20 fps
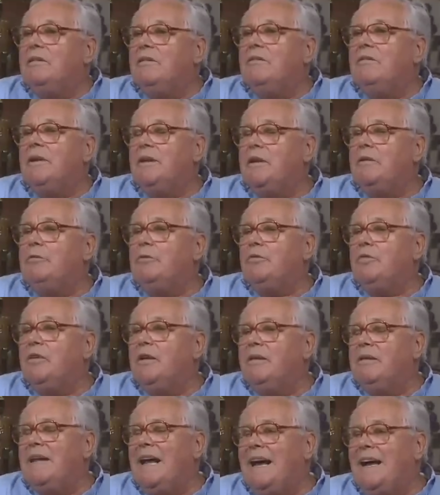when you were
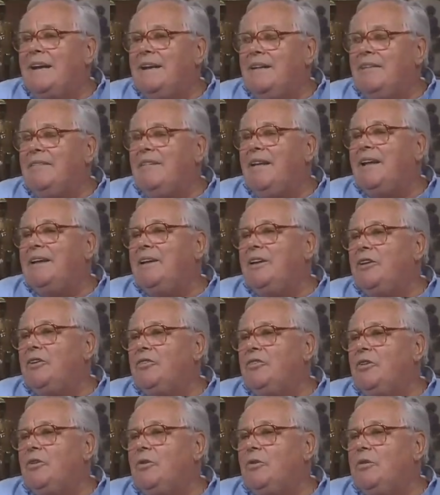9 and 10
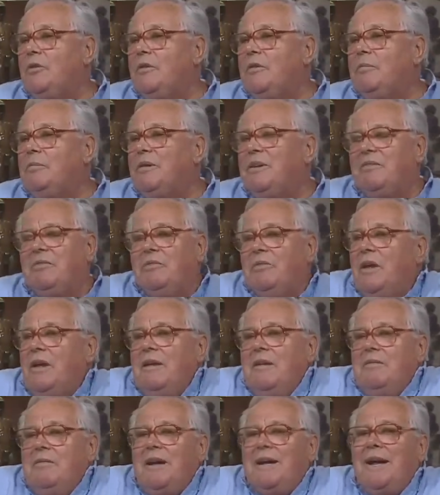years old. But
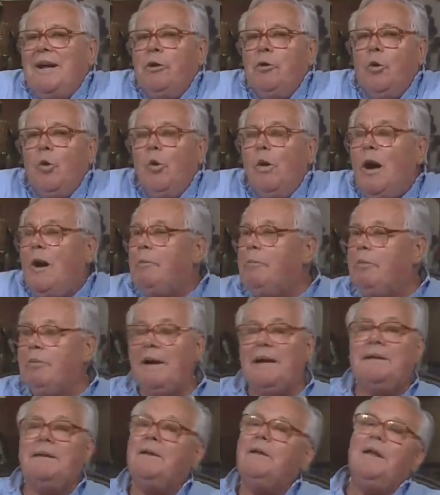when I grew up,
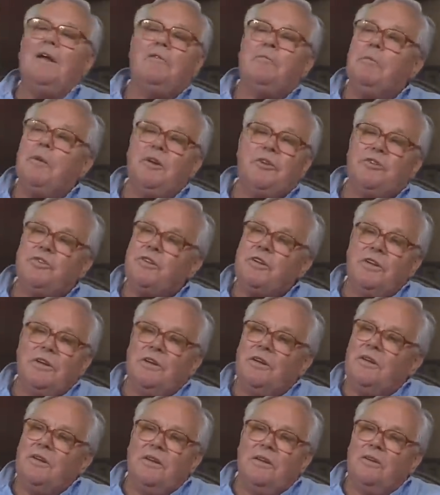I didn't have much
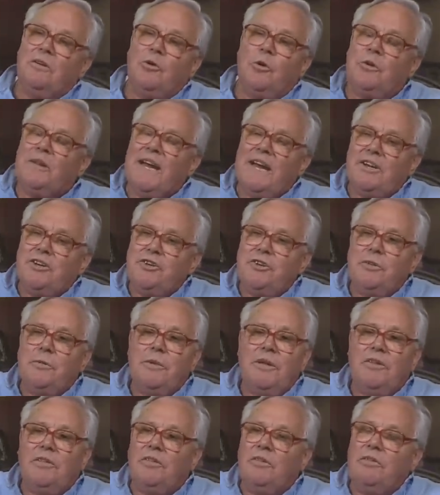connection
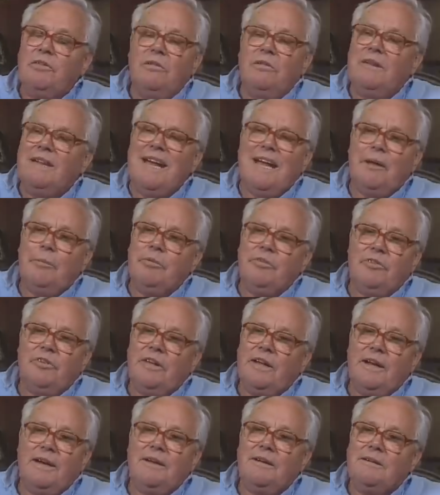with neighbors
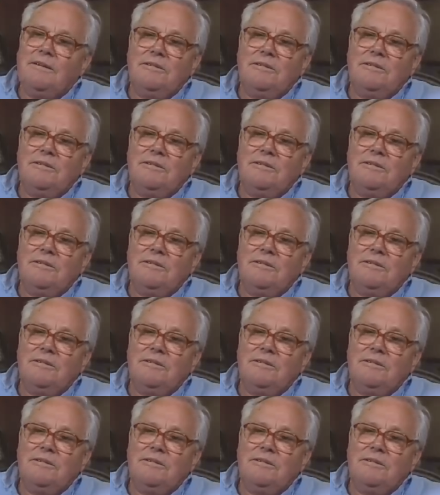there.